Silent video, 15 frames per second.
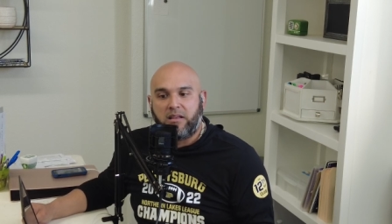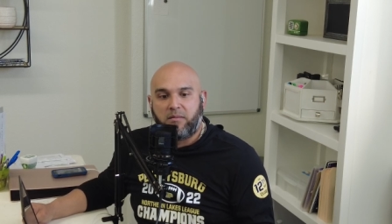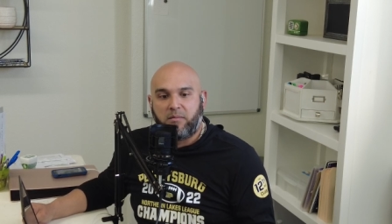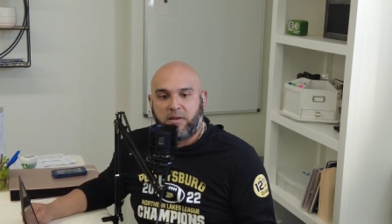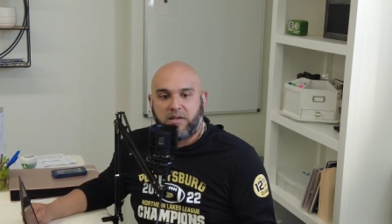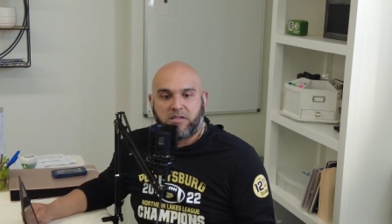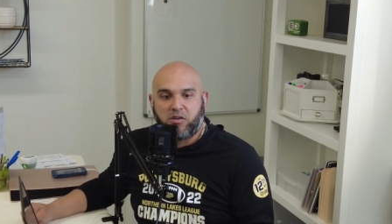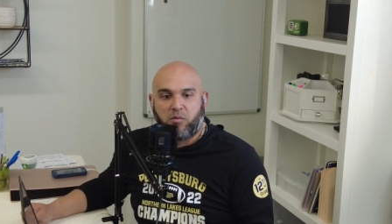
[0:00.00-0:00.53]

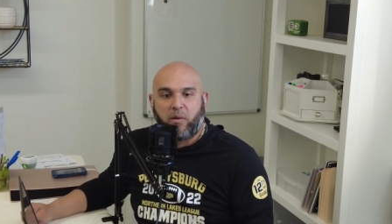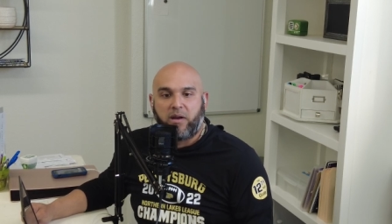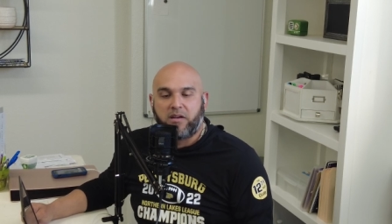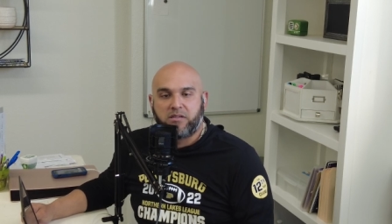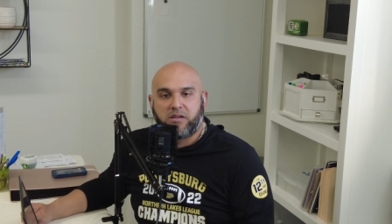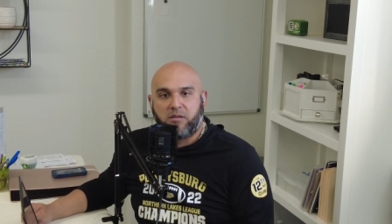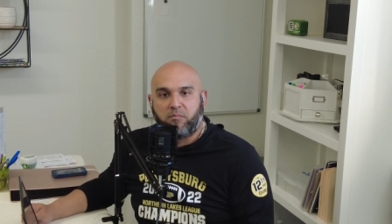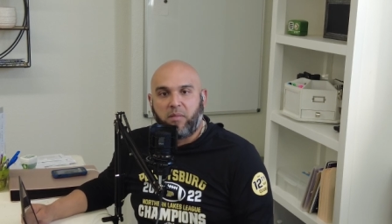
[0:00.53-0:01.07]
because your parents
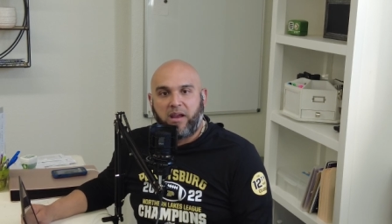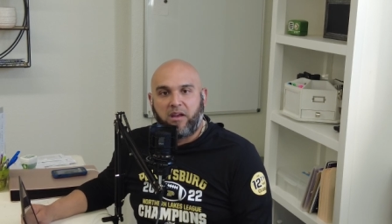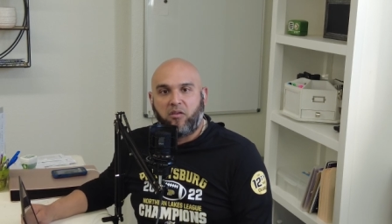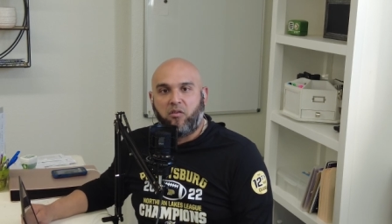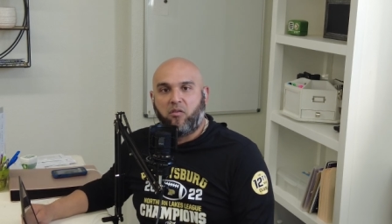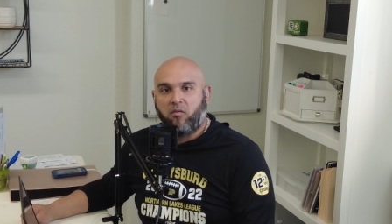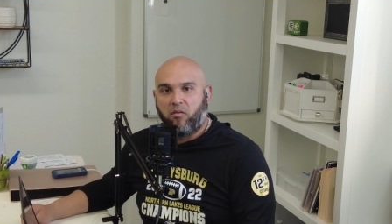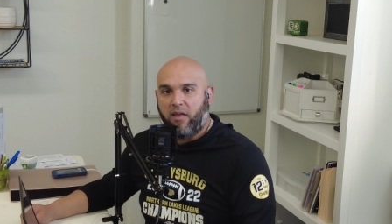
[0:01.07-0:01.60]
aren't making you
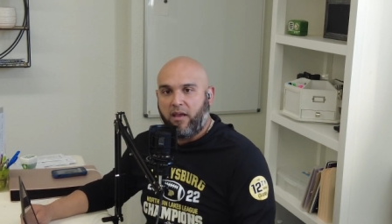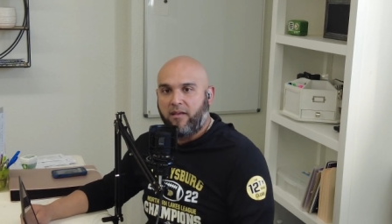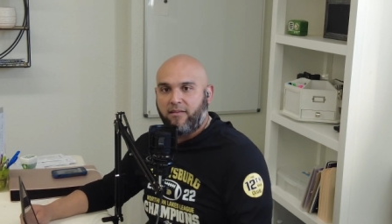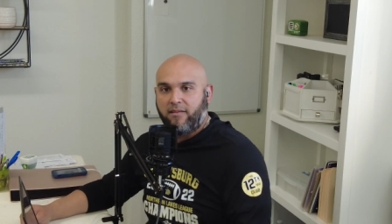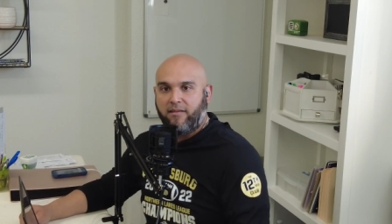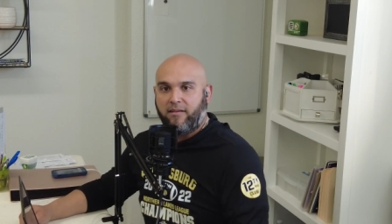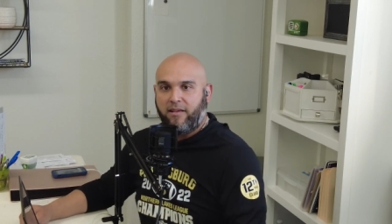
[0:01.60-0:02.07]
do things